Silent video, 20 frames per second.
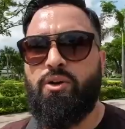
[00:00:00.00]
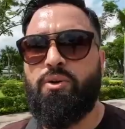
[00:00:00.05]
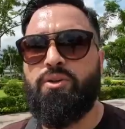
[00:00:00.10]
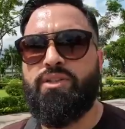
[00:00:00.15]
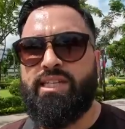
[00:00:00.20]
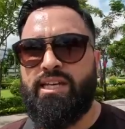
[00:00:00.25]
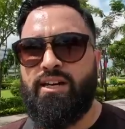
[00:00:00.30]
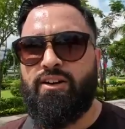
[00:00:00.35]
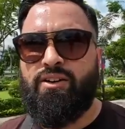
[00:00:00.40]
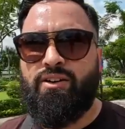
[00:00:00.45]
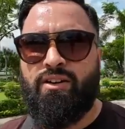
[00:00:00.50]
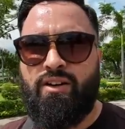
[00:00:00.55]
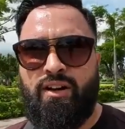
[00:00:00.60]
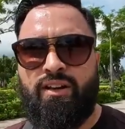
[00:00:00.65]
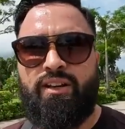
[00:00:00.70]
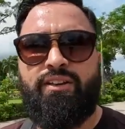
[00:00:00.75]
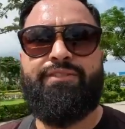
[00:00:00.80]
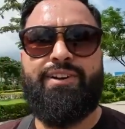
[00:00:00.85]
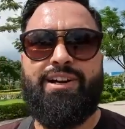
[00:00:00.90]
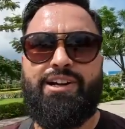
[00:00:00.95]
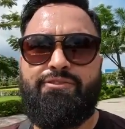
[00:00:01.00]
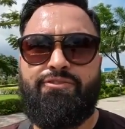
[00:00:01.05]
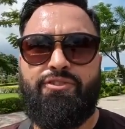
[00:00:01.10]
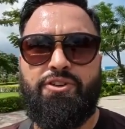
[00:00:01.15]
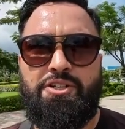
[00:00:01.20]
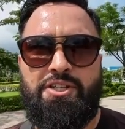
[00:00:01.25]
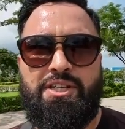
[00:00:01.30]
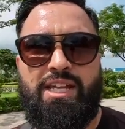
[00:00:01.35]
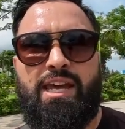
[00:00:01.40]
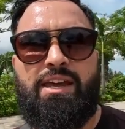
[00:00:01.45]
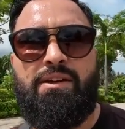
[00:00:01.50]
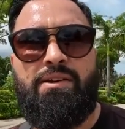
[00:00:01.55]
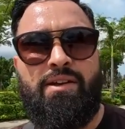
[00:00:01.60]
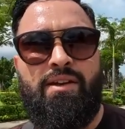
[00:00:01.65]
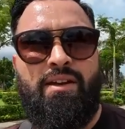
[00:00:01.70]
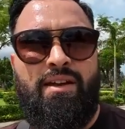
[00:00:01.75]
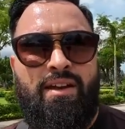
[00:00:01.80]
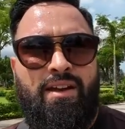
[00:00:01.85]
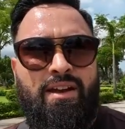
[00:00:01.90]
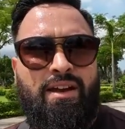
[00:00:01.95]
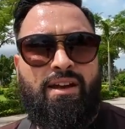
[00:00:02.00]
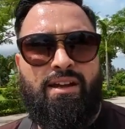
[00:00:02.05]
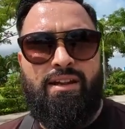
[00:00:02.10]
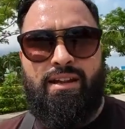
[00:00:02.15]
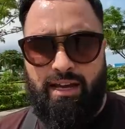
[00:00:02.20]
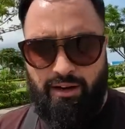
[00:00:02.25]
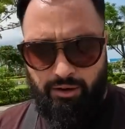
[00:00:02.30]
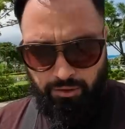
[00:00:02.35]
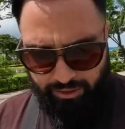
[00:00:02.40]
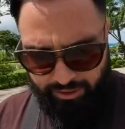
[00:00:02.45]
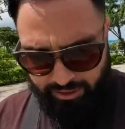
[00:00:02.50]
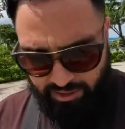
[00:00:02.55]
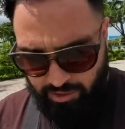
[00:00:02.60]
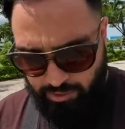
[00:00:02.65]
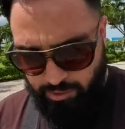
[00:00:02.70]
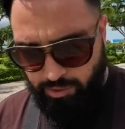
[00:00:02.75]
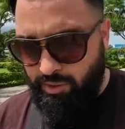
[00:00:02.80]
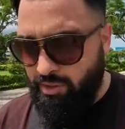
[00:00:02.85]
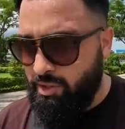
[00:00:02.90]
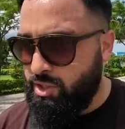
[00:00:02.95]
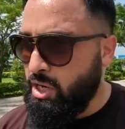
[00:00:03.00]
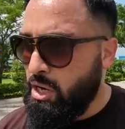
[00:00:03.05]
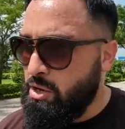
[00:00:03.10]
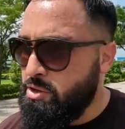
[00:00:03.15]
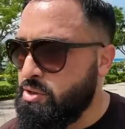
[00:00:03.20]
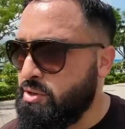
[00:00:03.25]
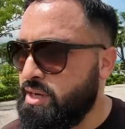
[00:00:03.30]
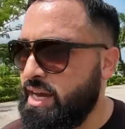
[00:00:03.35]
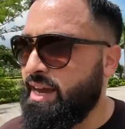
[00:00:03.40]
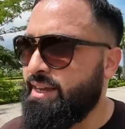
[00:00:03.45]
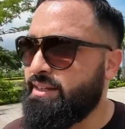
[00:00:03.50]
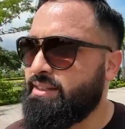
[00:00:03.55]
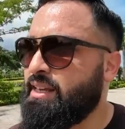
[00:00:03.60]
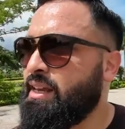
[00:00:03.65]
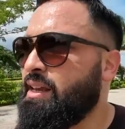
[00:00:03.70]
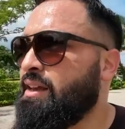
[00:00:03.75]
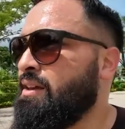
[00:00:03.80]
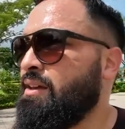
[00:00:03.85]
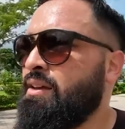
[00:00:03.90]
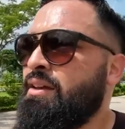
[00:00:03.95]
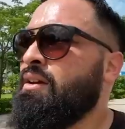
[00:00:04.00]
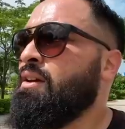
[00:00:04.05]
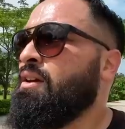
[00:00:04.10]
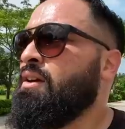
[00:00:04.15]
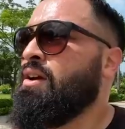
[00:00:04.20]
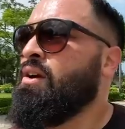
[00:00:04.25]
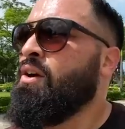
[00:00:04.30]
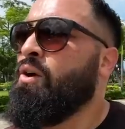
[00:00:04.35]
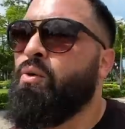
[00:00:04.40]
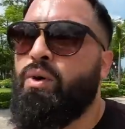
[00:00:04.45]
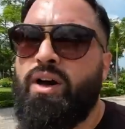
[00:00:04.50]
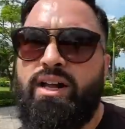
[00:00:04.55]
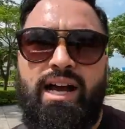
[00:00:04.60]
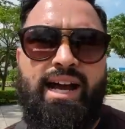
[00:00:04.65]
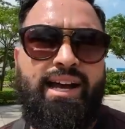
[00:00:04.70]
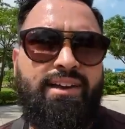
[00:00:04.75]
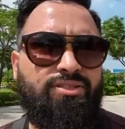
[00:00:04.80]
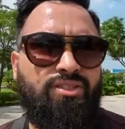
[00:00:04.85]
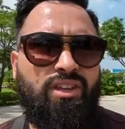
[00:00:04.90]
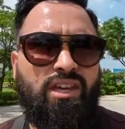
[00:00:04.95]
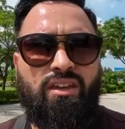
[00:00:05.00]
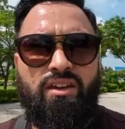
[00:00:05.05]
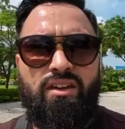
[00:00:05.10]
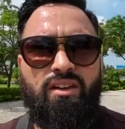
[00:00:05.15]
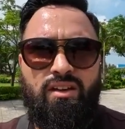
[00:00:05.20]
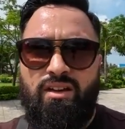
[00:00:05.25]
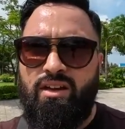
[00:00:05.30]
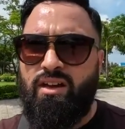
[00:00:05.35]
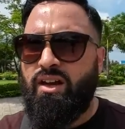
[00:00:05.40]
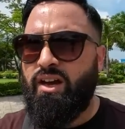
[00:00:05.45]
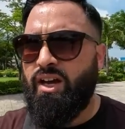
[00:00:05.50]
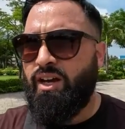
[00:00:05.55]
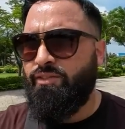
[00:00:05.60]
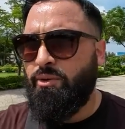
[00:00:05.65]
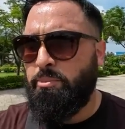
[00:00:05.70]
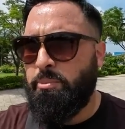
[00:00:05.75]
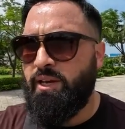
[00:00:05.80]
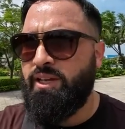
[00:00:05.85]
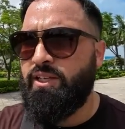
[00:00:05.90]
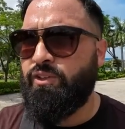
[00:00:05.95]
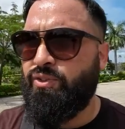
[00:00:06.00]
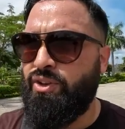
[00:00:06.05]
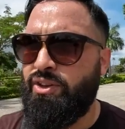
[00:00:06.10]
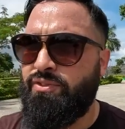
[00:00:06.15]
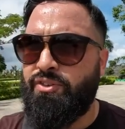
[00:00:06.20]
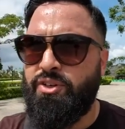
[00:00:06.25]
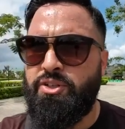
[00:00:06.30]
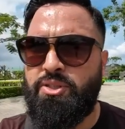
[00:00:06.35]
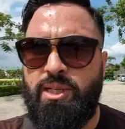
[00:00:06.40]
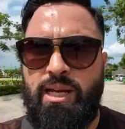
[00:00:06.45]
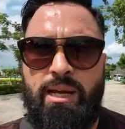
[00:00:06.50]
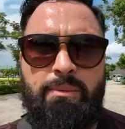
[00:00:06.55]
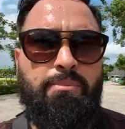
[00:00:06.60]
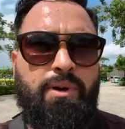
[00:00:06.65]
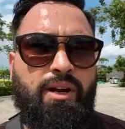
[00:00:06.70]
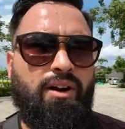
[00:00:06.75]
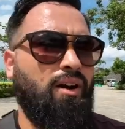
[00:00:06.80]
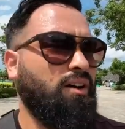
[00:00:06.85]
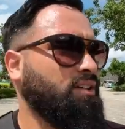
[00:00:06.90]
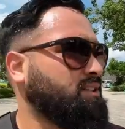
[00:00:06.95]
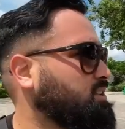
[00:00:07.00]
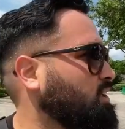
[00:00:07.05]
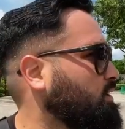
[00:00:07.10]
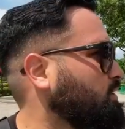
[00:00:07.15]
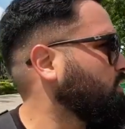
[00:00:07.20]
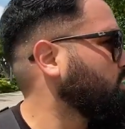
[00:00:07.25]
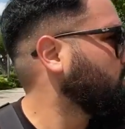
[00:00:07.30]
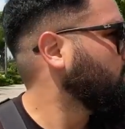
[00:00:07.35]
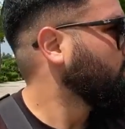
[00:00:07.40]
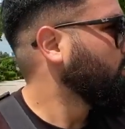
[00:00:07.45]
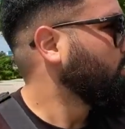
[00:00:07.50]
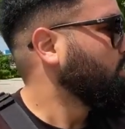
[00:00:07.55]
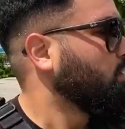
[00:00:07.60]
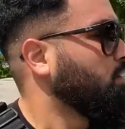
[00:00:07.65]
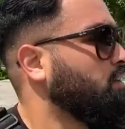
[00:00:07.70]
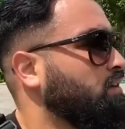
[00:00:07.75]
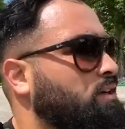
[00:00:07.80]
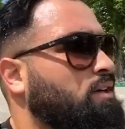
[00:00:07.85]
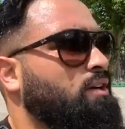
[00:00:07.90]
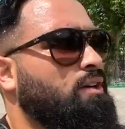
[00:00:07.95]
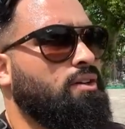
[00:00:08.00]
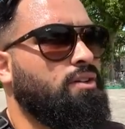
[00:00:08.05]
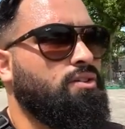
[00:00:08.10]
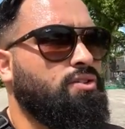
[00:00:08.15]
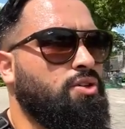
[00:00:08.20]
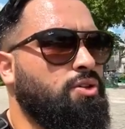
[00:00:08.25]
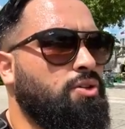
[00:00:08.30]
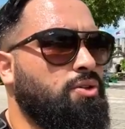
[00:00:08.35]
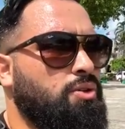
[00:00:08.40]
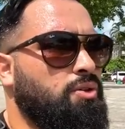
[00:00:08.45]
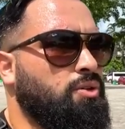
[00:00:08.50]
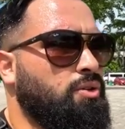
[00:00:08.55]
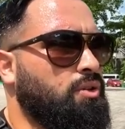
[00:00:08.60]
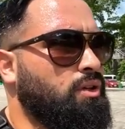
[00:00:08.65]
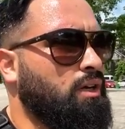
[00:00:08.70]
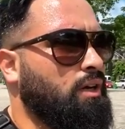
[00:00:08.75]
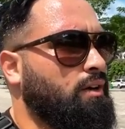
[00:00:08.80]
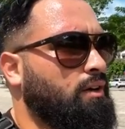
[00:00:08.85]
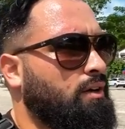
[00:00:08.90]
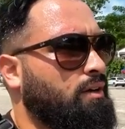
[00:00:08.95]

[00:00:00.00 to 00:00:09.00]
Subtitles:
hotel on the very first day, not only to show you guys what I think of a place for the first time, but also to